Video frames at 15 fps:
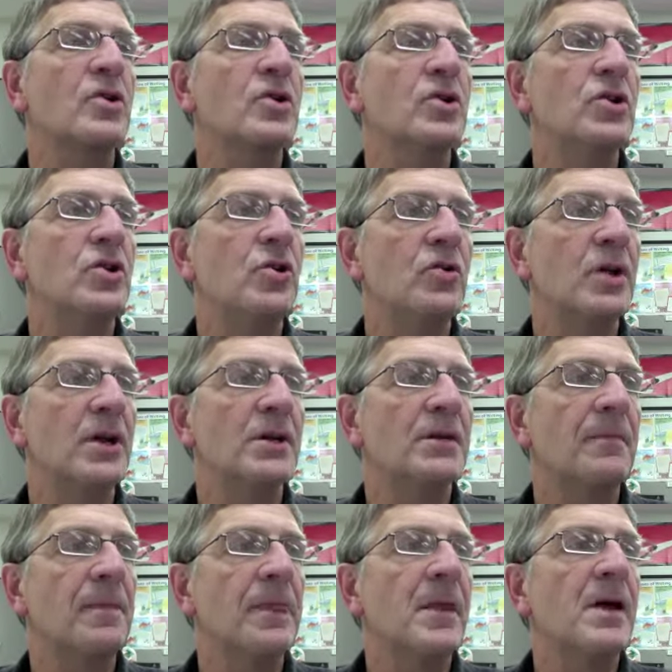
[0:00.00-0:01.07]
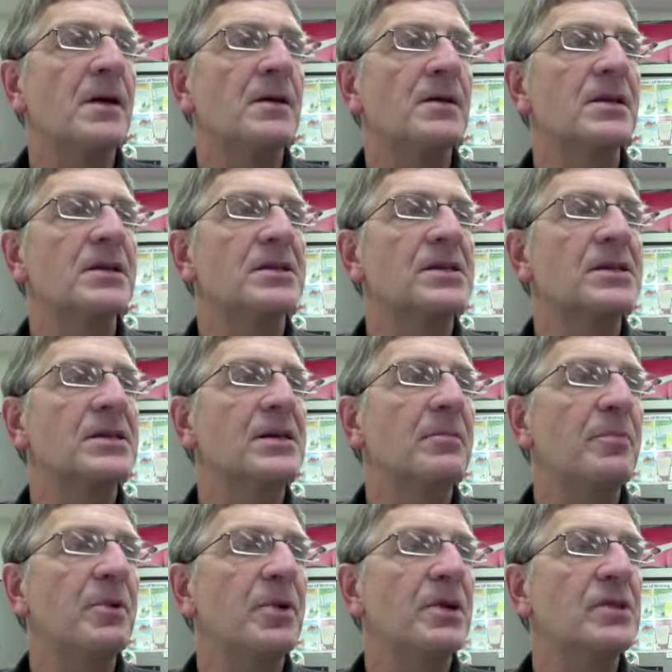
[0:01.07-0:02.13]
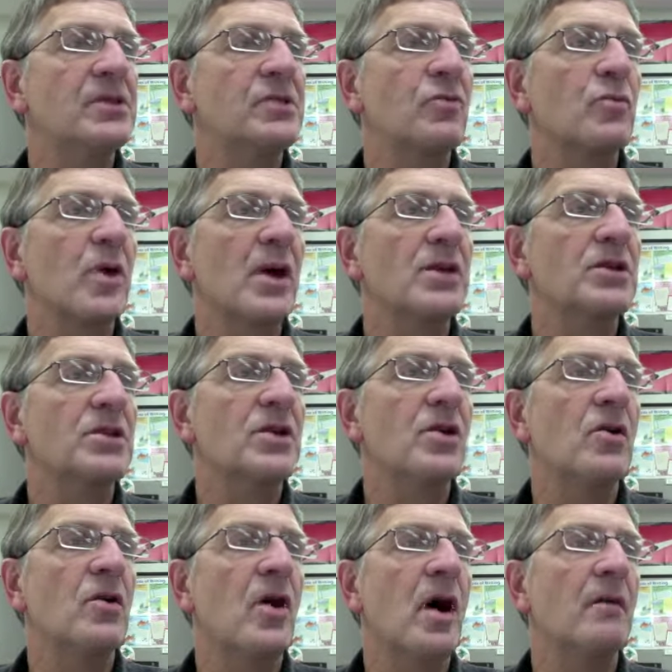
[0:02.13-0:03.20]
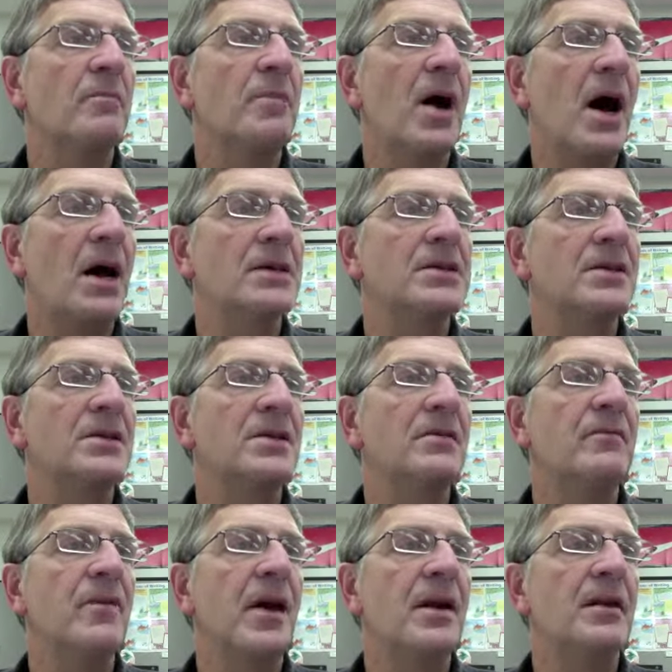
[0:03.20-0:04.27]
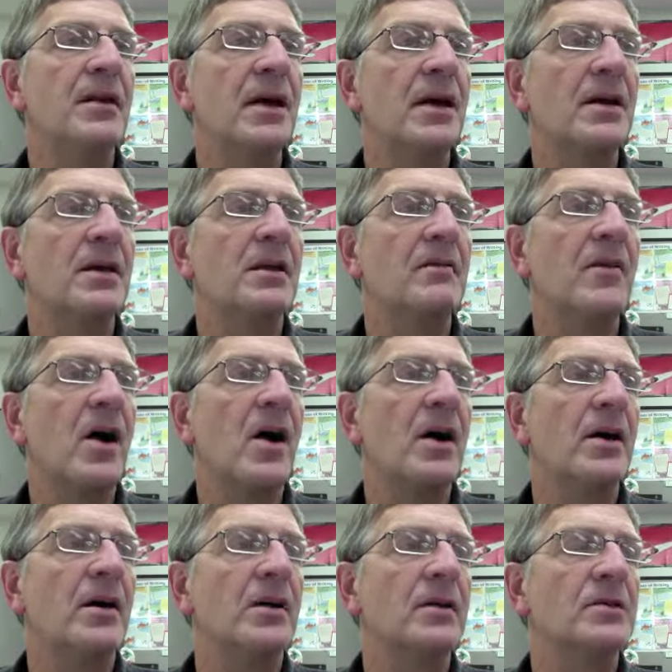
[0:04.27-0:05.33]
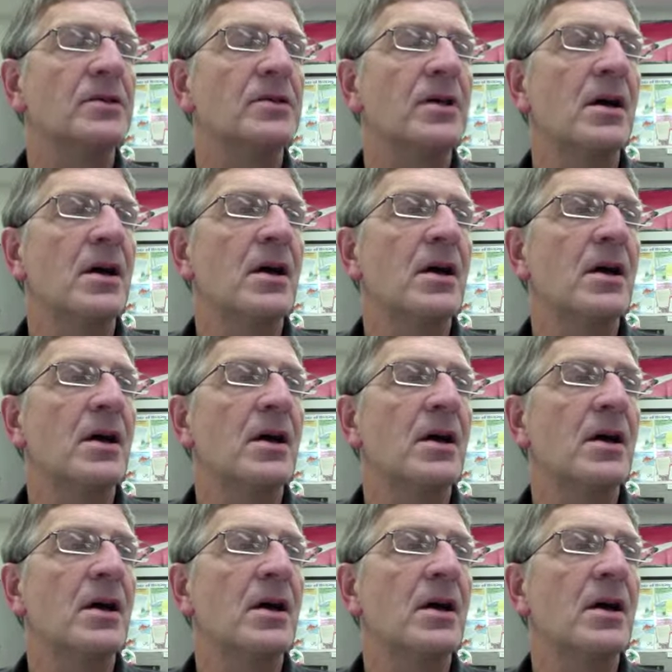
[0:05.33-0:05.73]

unit, the simplest ratio of positive and negative ions.